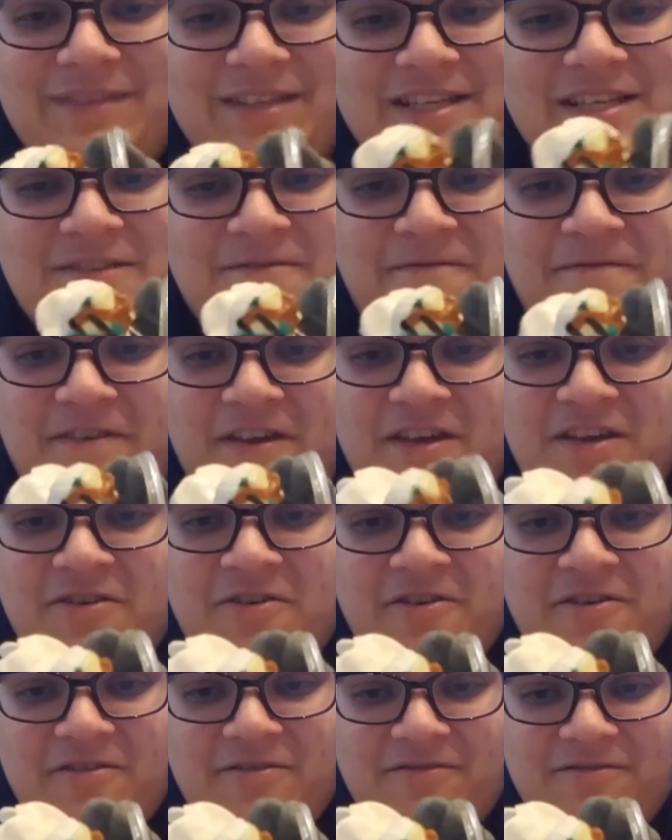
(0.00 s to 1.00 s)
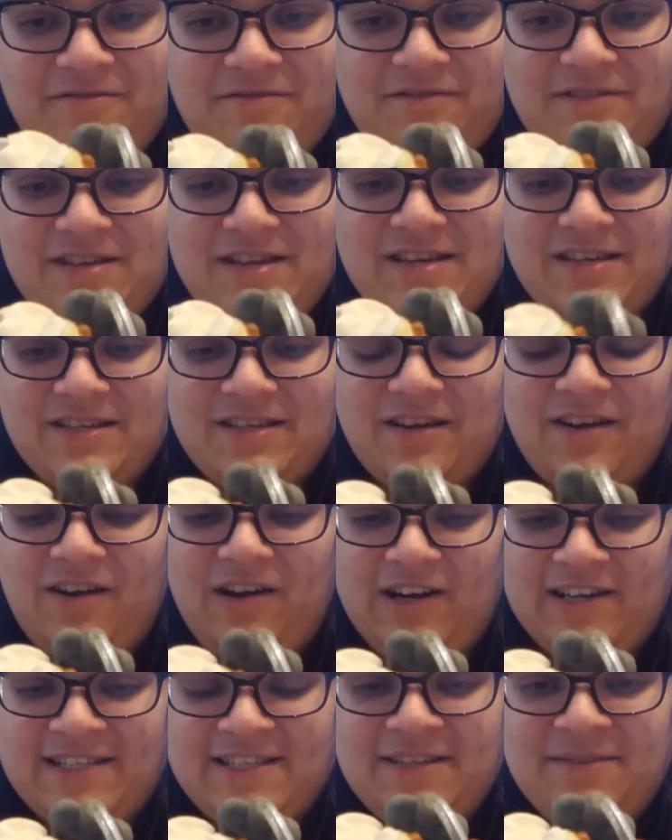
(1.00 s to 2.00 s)
this figure is
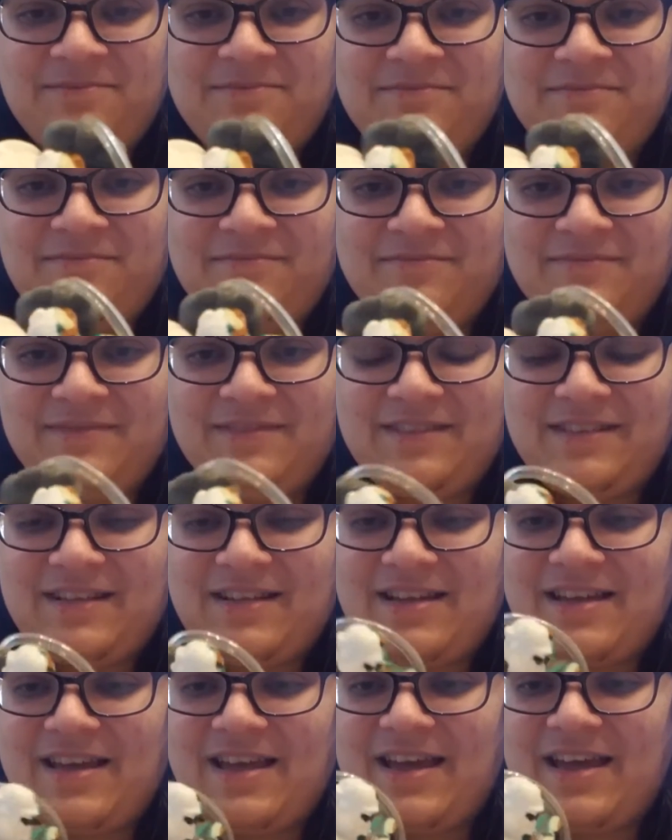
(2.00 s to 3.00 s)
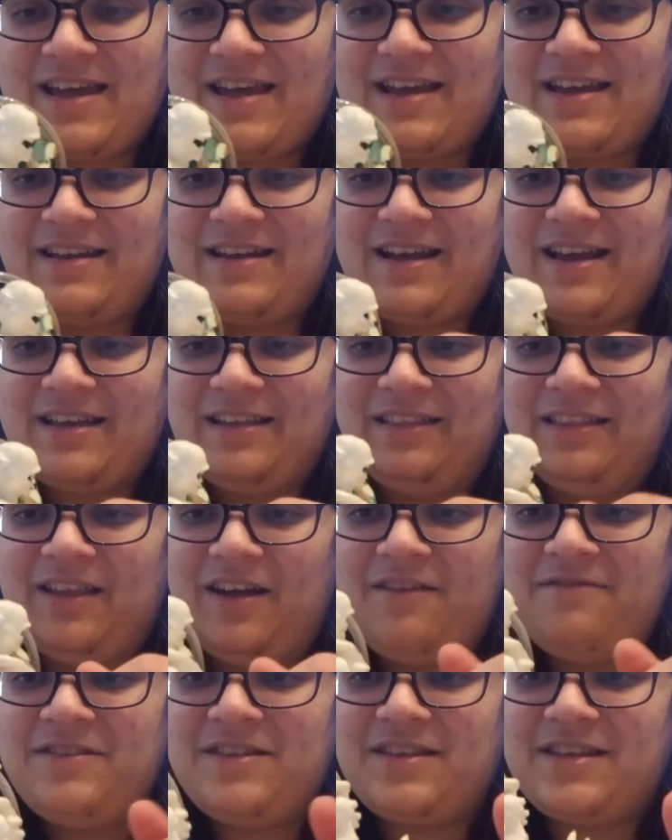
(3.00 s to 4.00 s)
awesome, and I
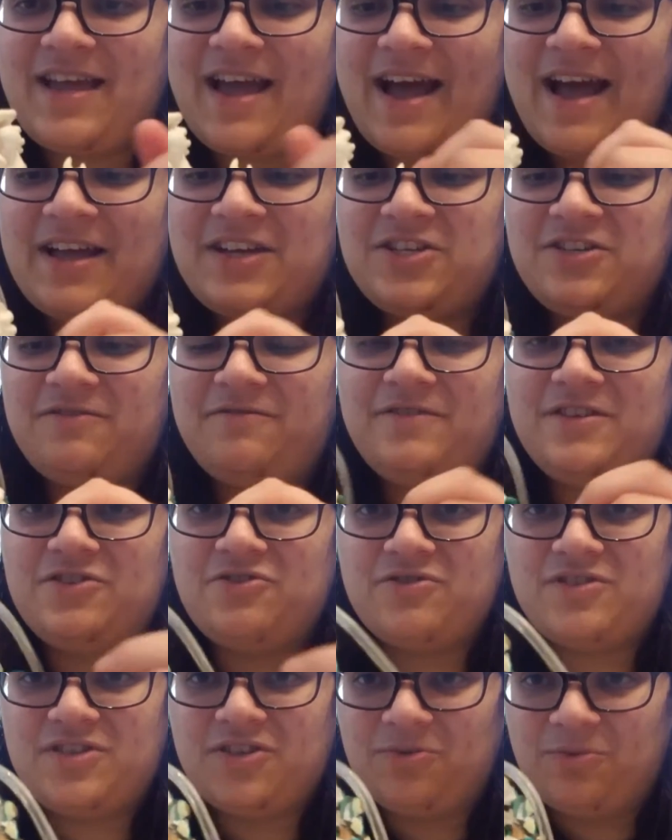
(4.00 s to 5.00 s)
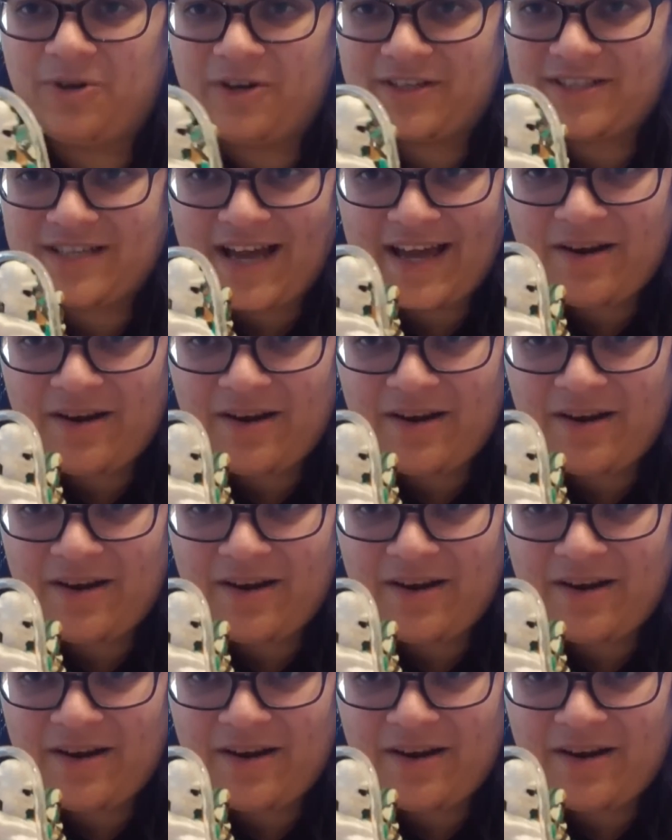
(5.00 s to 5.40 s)
love that the action feature still works.